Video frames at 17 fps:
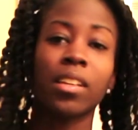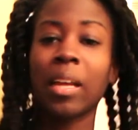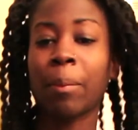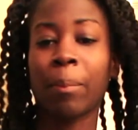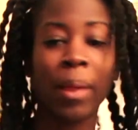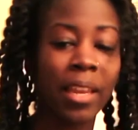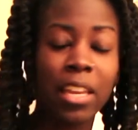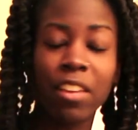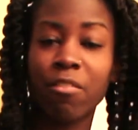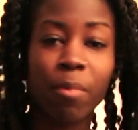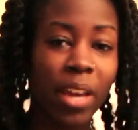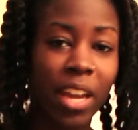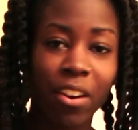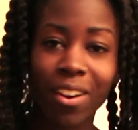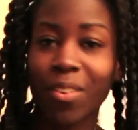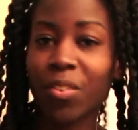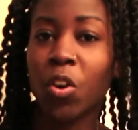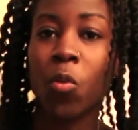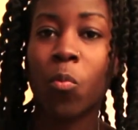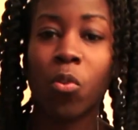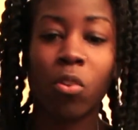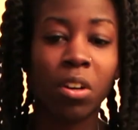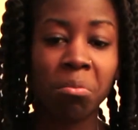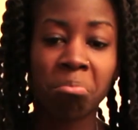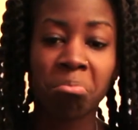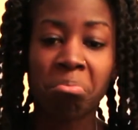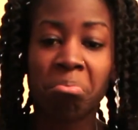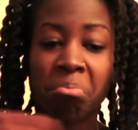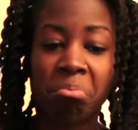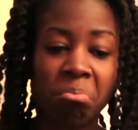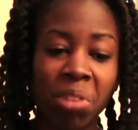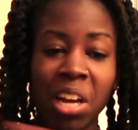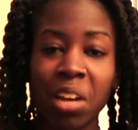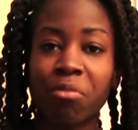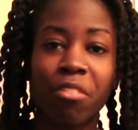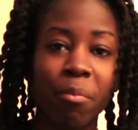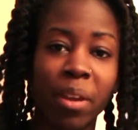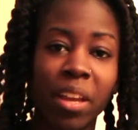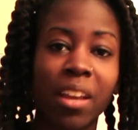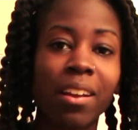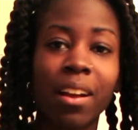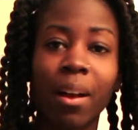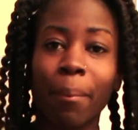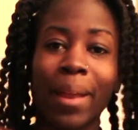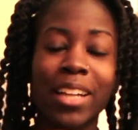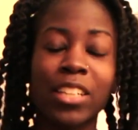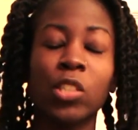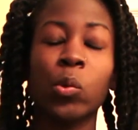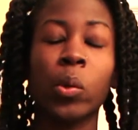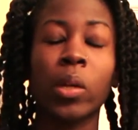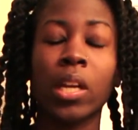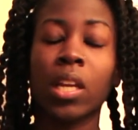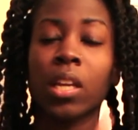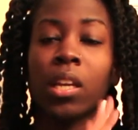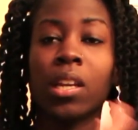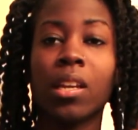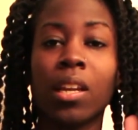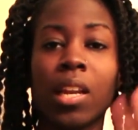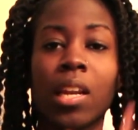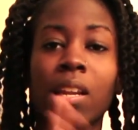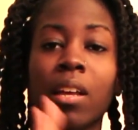I'm not leaving my hair out no more. Not for me. I'm not doing it.